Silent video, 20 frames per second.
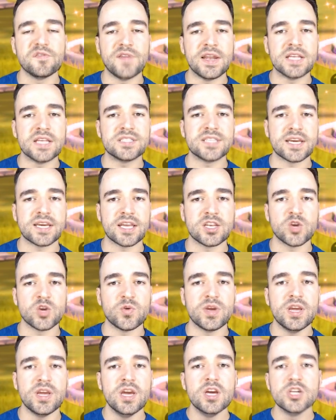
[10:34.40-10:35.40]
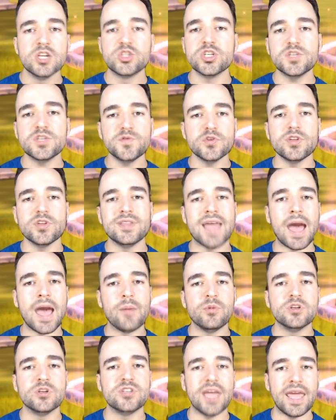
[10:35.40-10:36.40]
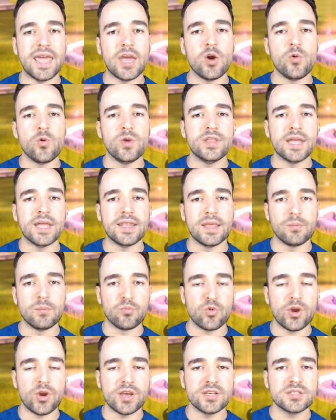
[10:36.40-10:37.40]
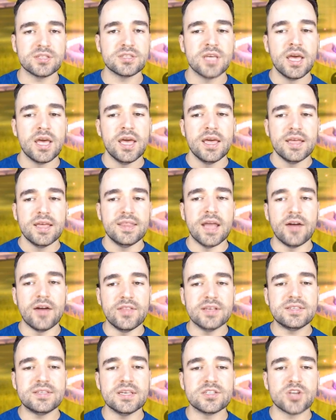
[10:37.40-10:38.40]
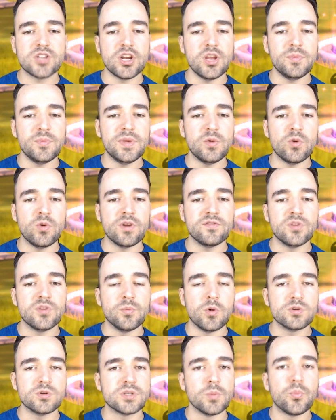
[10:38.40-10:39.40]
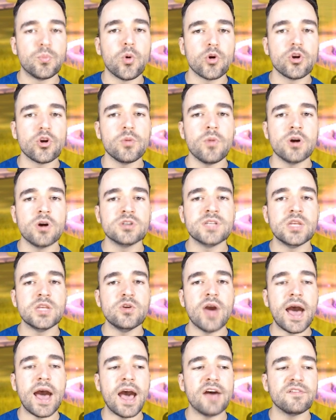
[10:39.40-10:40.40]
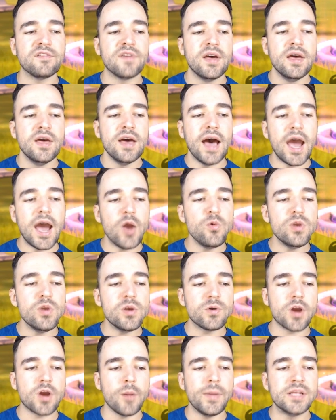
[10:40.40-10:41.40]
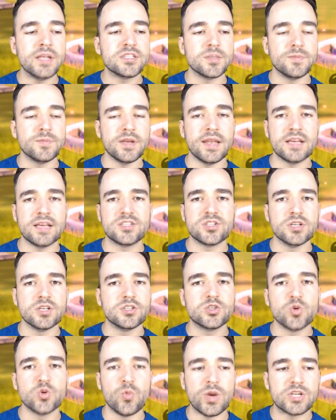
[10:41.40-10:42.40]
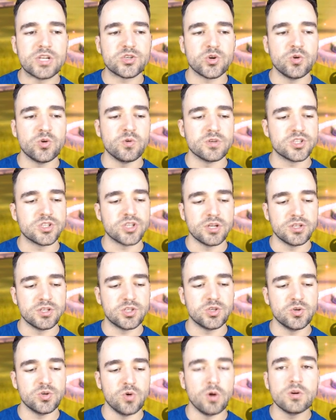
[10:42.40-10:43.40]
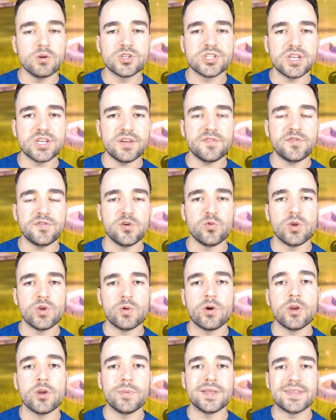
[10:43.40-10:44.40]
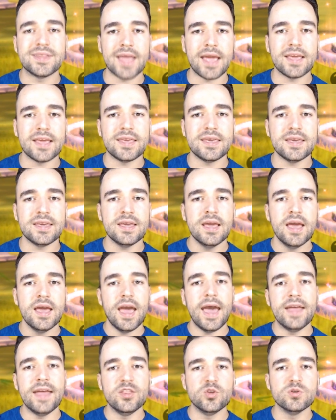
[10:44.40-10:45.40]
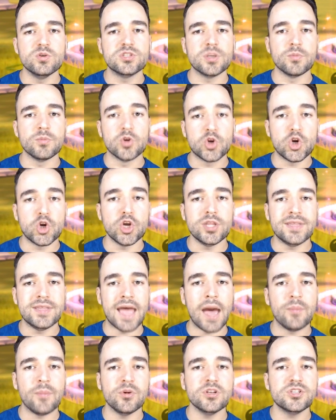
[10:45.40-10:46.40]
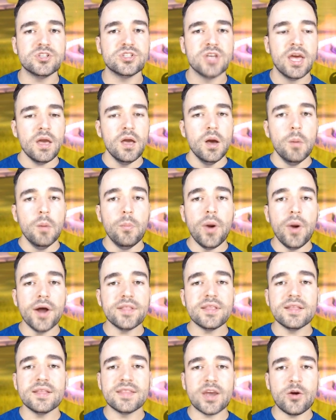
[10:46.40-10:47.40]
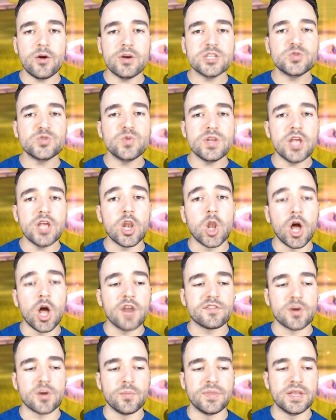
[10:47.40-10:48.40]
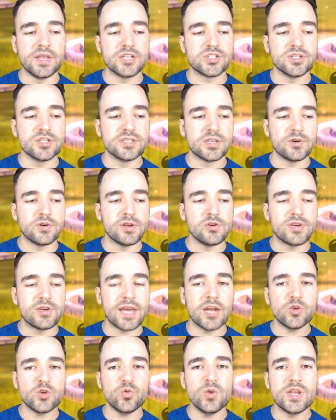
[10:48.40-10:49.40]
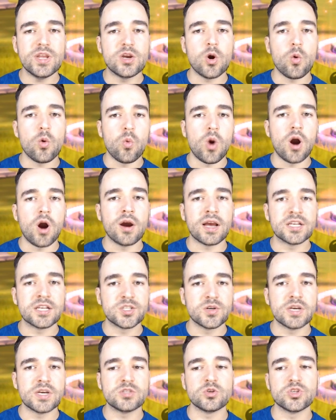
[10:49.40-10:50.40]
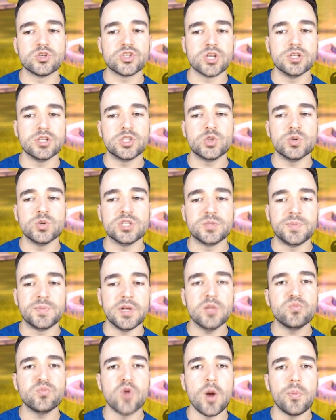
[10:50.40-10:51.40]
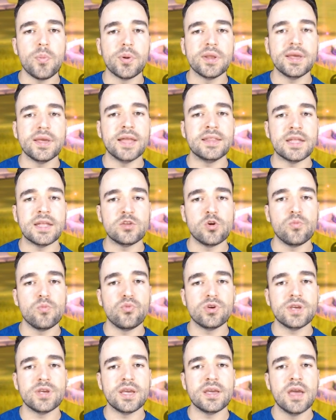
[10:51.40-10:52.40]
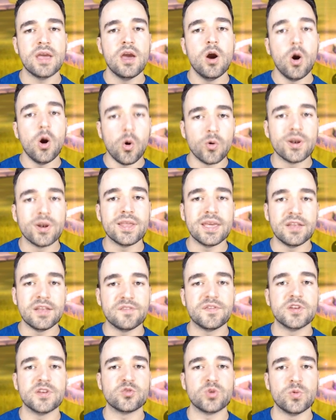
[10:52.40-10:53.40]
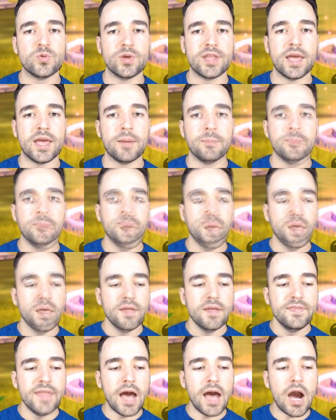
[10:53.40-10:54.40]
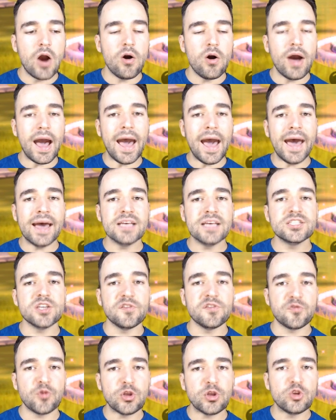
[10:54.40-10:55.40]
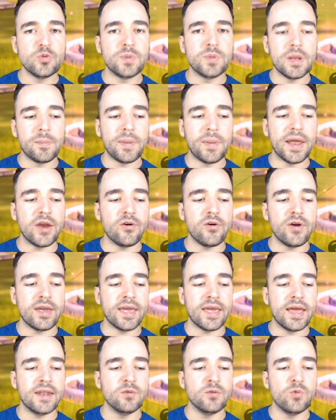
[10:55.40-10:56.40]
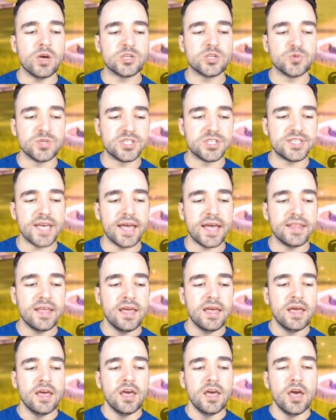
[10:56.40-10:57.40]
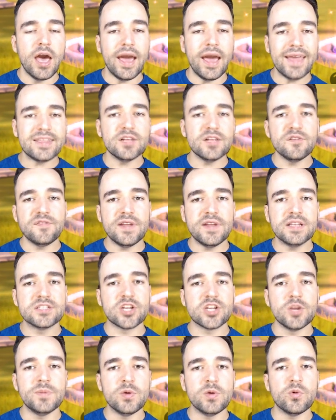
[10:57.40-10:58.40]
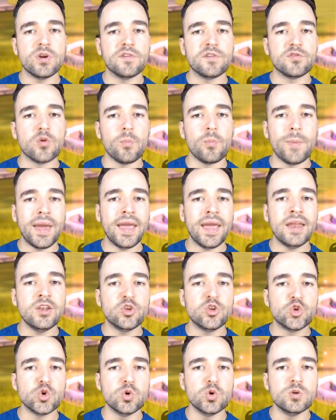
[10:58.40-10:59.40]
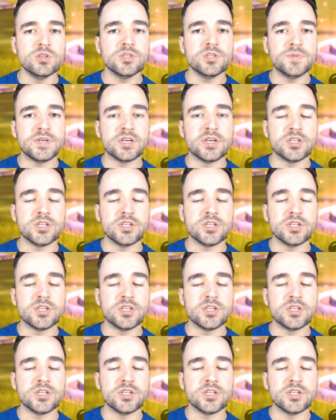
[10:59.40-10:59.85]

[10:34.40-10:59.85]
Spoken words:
as secondary just for the damage AoE that it brings. Now this is going to be one of the most important marches that you have. I really recommend something like Sun Tzu Richard or Sun Tzu Olji if you really want to be tanky and do some good damage. But there is really a lot of combinations here. You can't really go wrong as long as your Sun Tzu is built properly and that you're bringing only infantry with him. Now, as a free-to-play player, again, as we said, Aethelflaed is going to be one of your main tools because